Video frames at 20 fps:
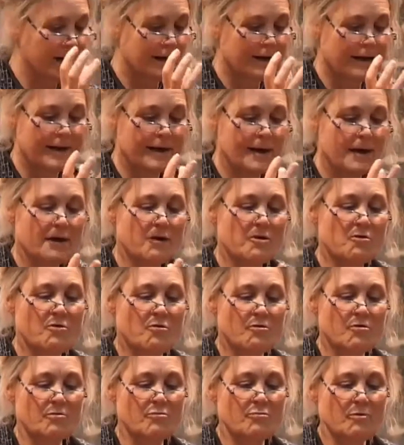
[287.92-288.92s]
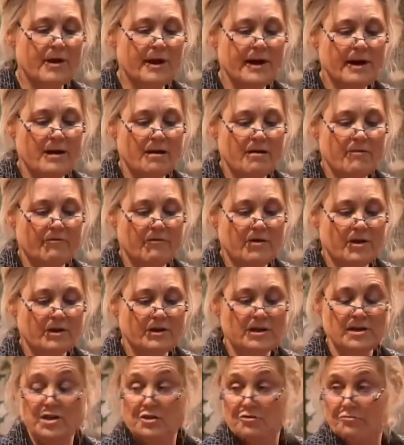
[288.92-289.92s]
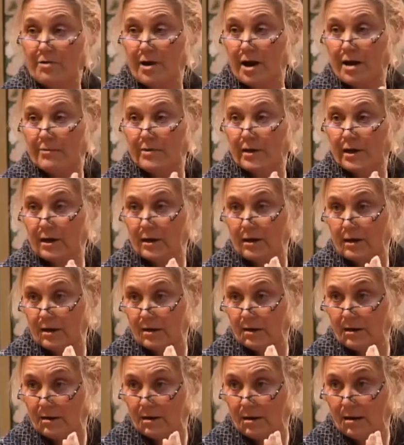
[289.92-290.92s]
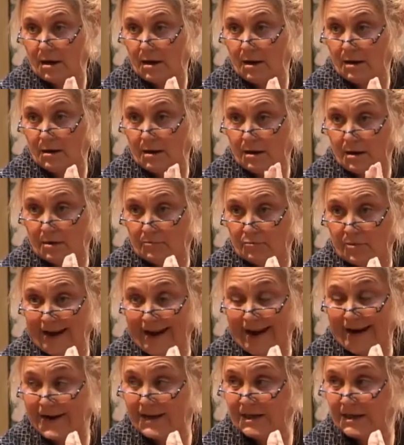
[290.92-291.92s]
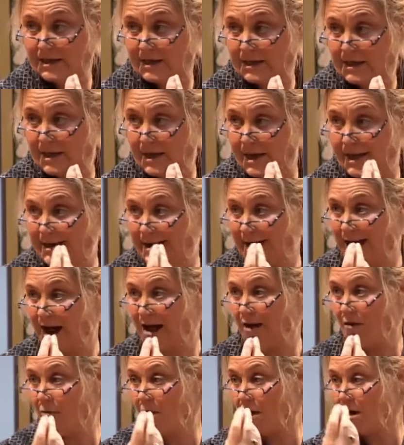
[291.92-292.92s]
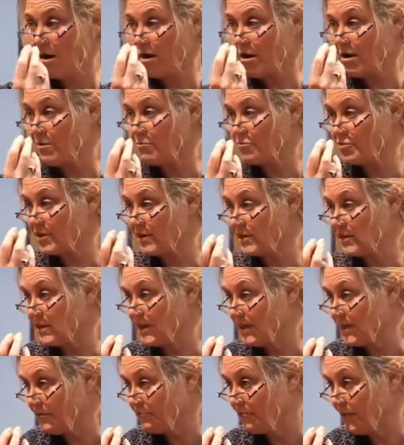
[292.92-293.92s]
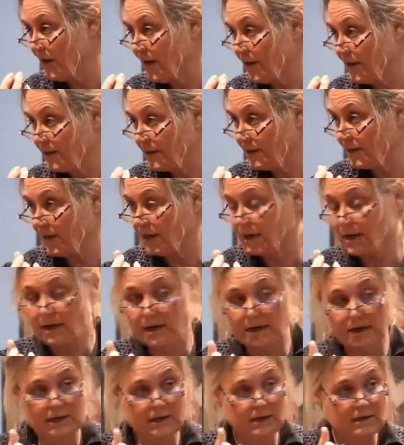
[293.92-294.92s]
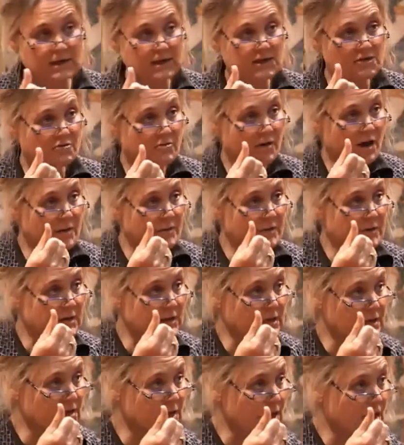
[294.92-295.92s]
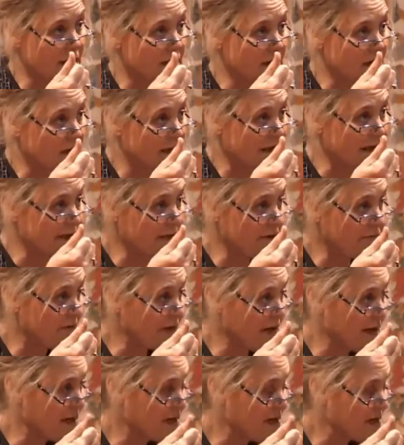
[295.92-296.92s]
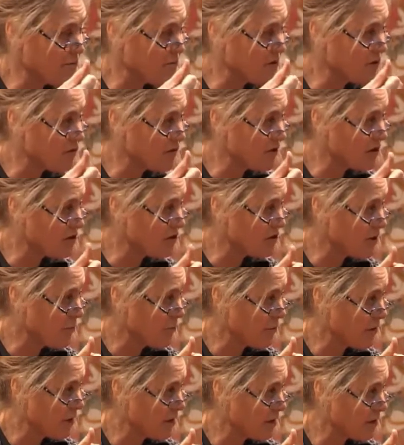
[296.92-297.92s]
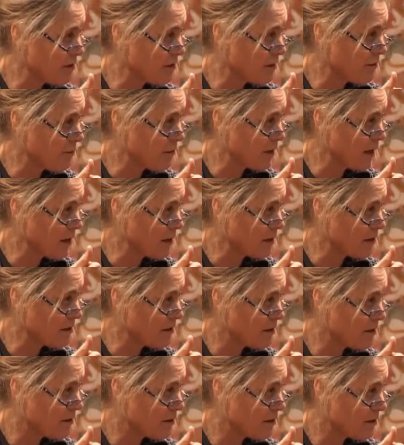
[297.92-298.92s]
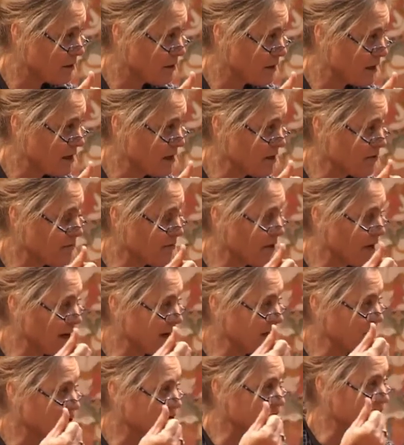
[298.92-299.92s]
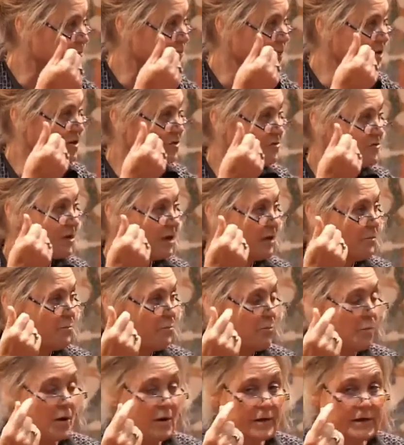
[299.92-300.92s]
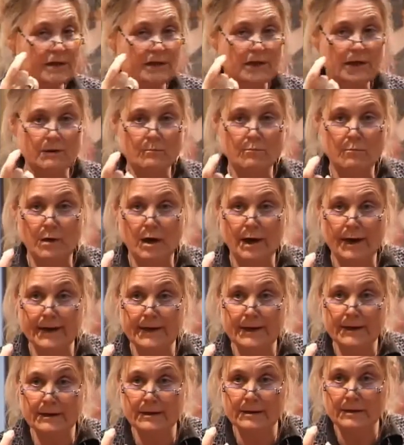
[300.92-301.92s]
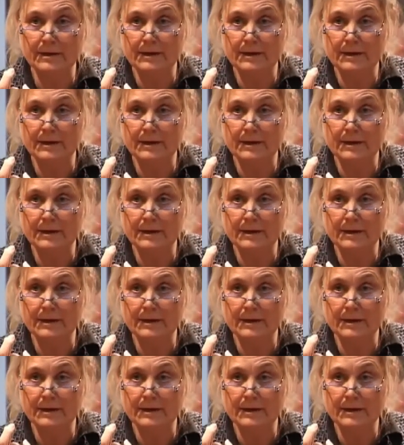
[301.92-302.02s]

like a core way of describing reality and our present in reality. He described it as interrelation between subject and object, interrelation between body and mind,